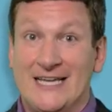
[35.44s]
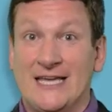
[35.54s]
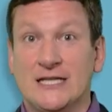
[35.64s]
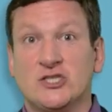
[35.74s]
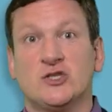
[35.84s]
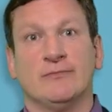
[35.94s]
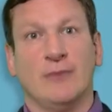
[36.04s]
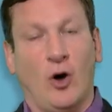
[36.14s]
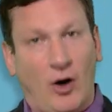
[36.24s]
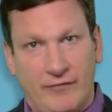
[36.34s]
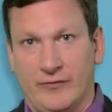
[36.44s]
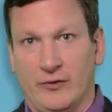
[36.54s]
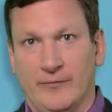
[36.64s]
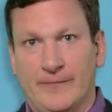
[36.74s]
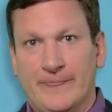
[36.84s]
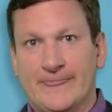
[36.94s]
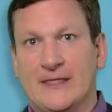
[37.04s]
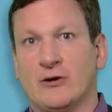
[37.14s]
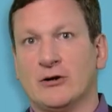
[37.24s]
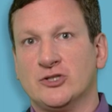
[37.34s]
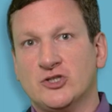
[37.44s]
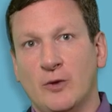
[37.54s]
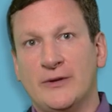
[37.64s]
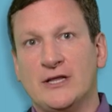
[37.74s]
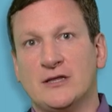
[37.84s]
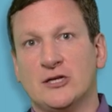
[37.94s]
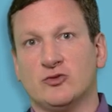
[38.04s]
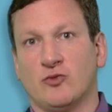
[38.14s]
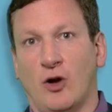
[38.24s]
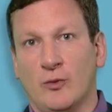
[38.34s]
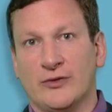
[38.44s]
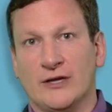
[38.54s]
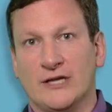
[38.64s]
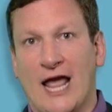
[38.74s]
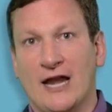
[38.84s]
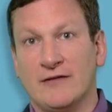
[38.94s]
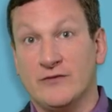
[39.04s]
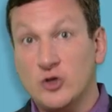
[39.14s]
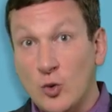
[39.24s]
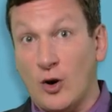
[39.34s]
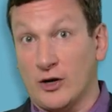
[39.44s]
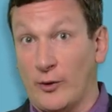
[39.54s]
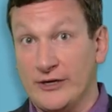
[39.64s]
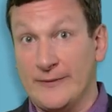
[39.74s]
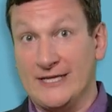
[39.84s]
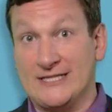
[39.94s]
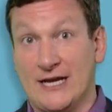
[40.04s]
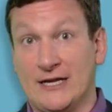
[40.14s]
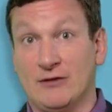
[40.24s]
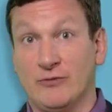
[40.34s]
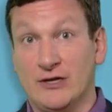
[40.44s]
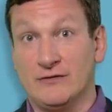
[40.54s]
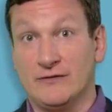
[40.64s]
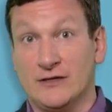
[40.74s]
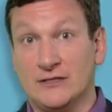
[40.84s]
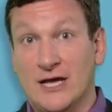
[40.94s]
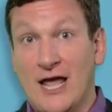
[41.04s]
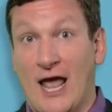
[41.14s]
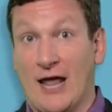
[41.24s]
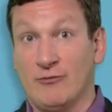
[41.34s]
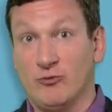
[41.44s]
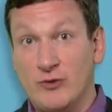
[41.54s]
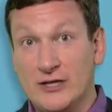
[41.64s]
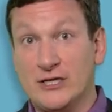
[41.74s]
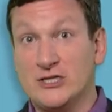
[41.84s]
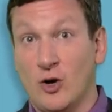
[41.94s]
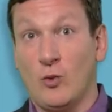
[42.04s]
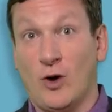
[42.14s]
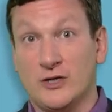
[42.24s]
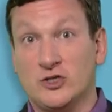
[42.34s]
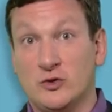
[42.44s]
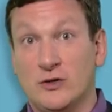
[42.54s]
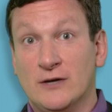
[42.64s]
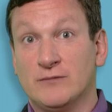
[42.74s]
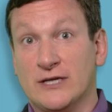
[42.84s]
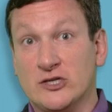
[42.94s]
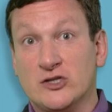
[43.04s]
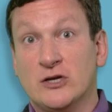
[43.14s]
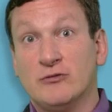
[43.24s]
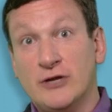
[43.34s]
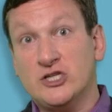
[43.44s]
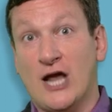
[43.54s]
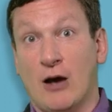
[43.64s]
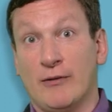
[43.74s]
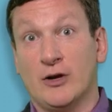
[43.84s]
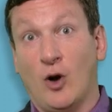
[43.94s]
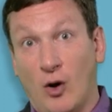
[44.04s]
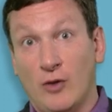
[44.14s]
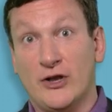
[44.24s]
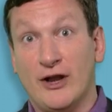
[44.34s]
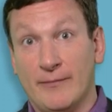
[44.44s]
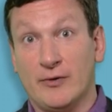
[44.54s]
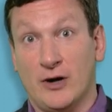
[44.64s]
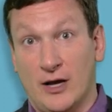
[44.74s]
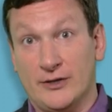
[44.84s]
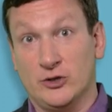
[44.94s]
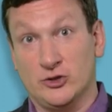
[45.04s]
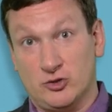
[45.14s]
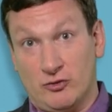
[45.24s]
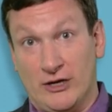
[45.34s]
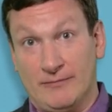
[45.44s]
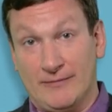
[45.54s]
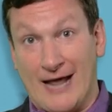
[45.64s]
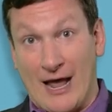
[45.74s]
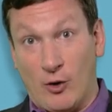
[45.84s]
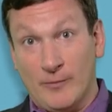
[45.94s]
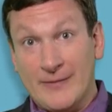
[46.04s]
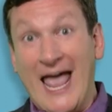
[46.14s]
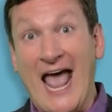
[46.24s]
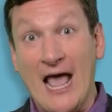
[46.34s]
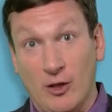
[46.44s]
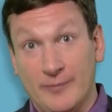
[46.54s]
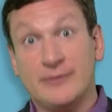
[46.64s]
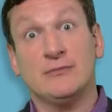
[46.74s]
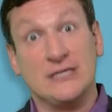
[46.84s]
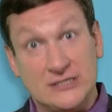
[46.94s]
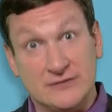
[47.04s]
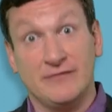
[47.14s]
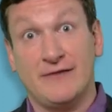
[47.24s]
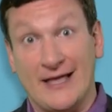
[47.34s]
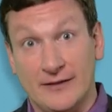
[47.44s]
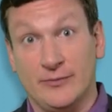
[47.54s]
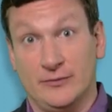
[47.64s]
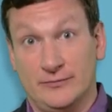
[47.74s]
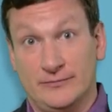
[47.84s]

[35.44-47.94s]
It's awful. There are so many things wrong with it. And if you are going to be attending reInvent and really don't want to, please reach out and call the number on your screen now. Help is available.